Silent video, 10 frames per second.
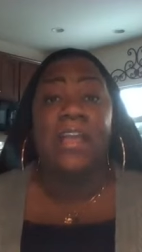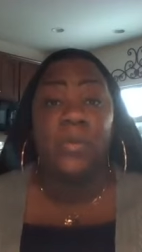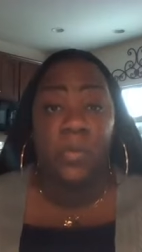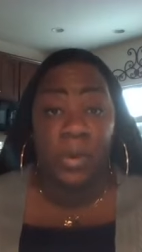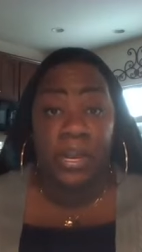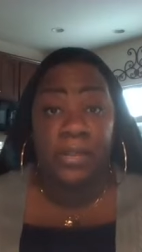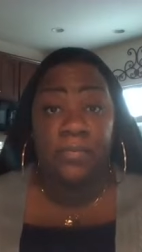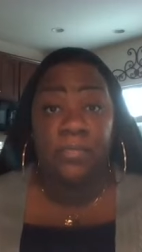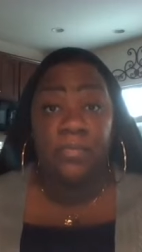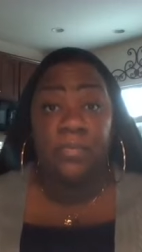angry.
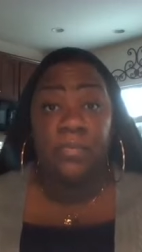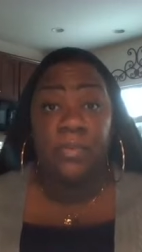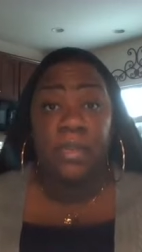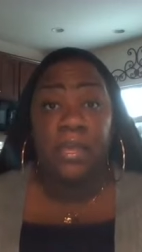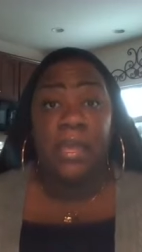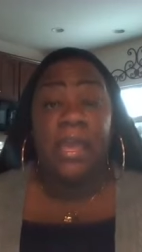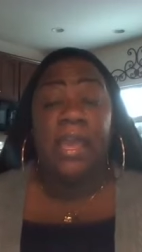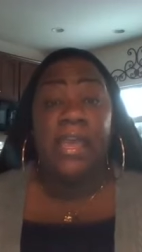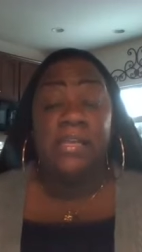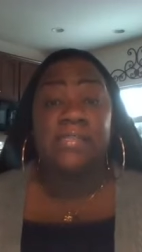
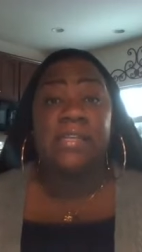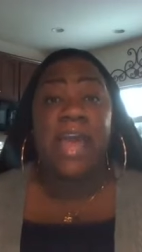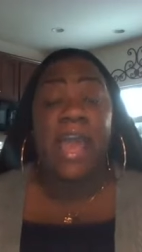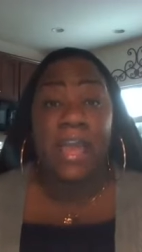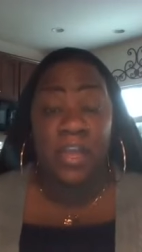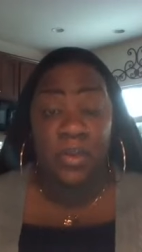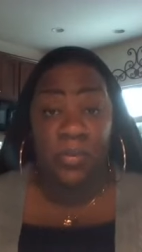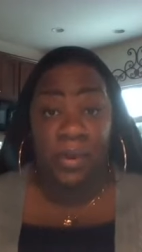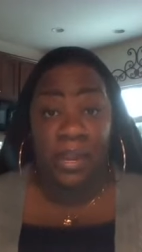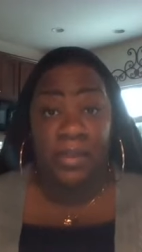He is
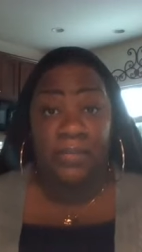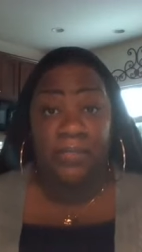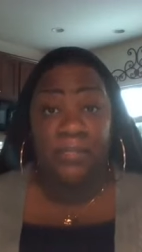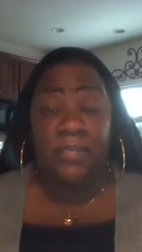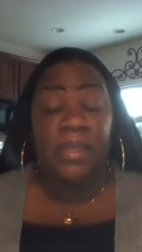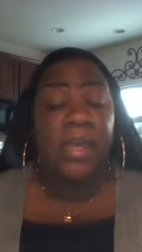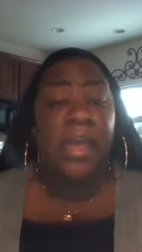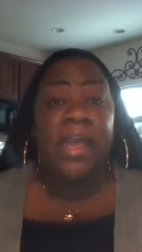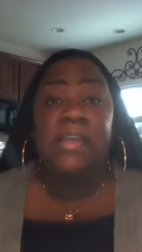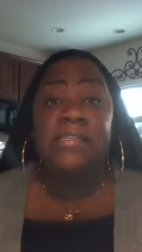angry.
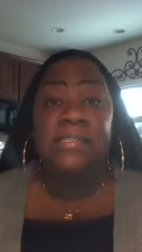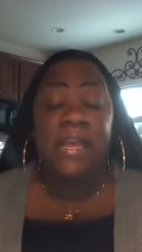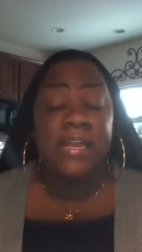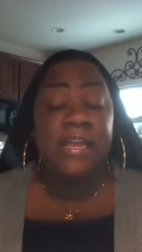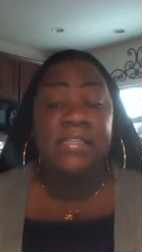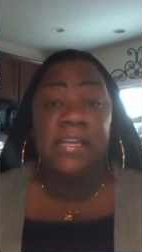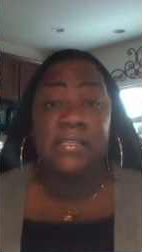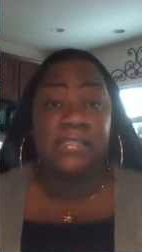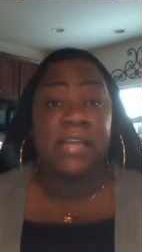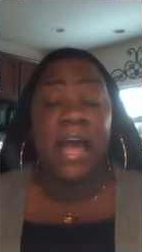He said he
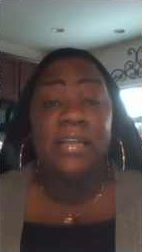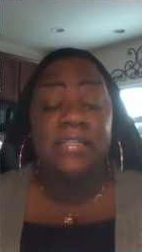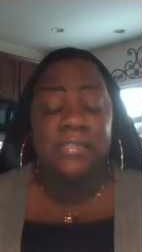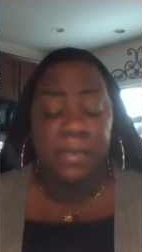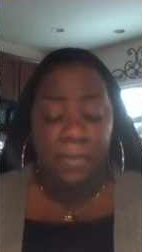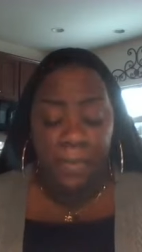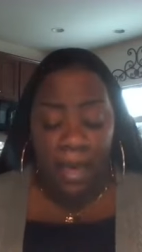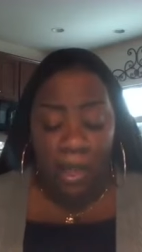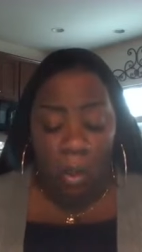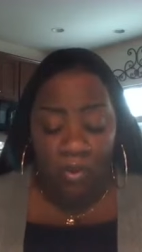does not see
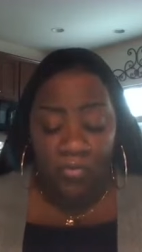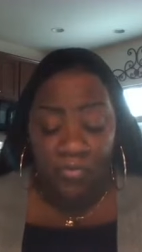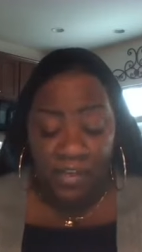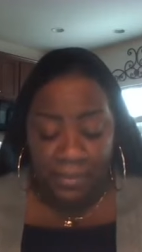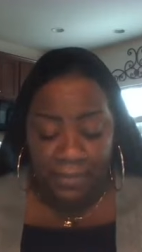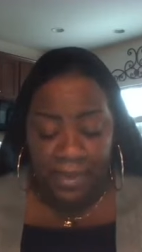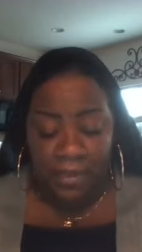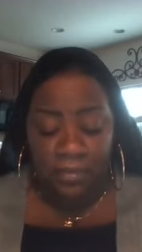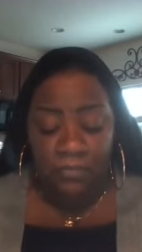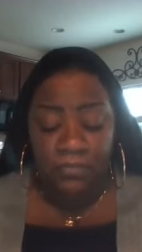male or
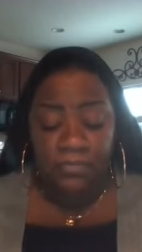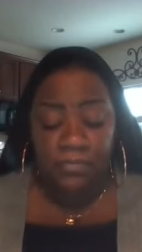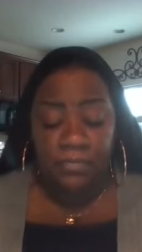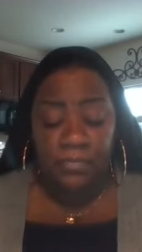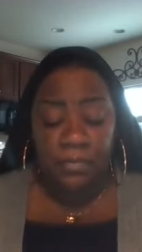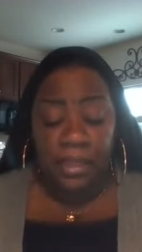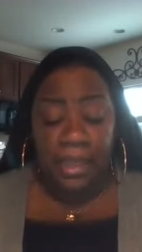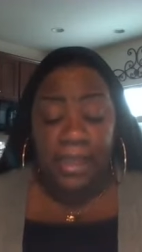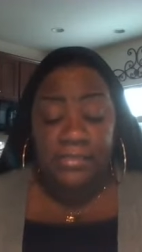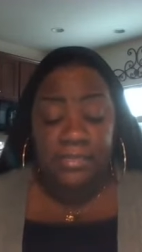female.
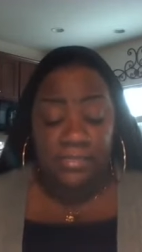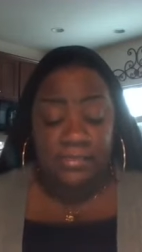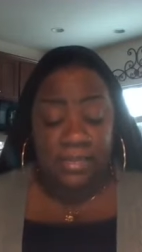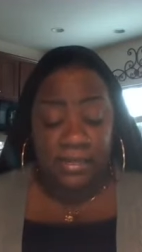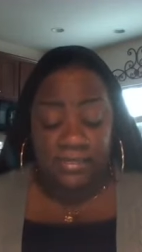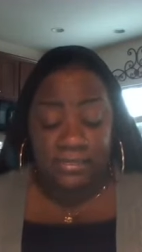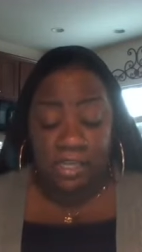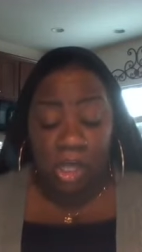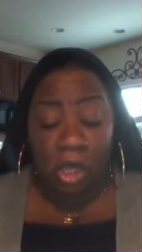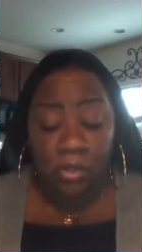He does not
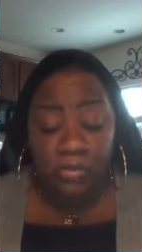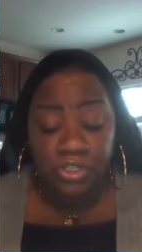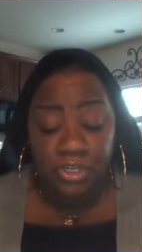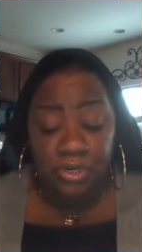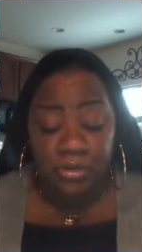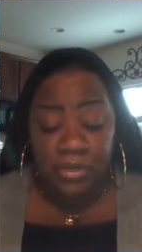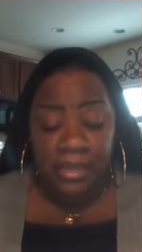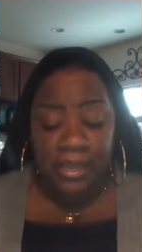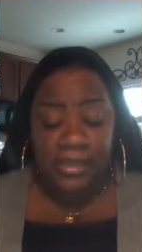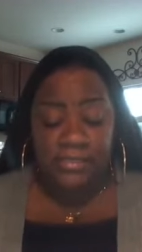see culture.
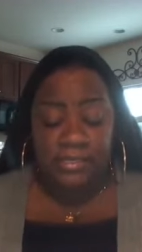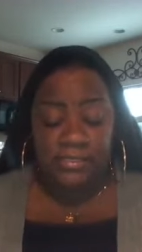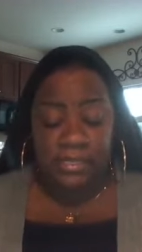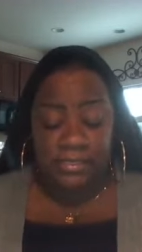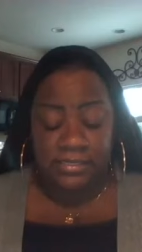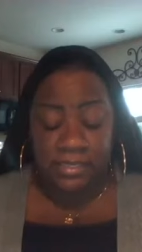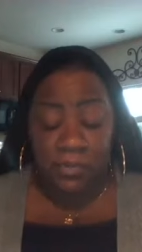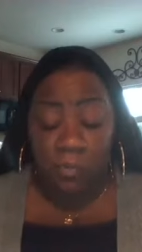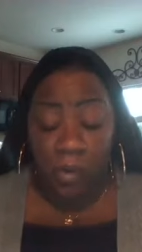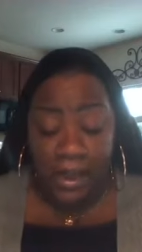He does not
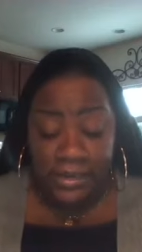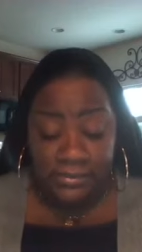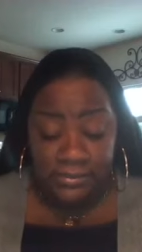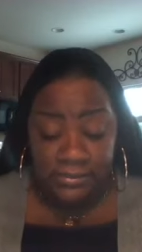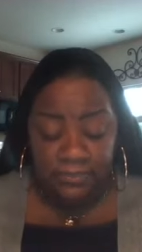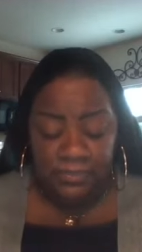see race.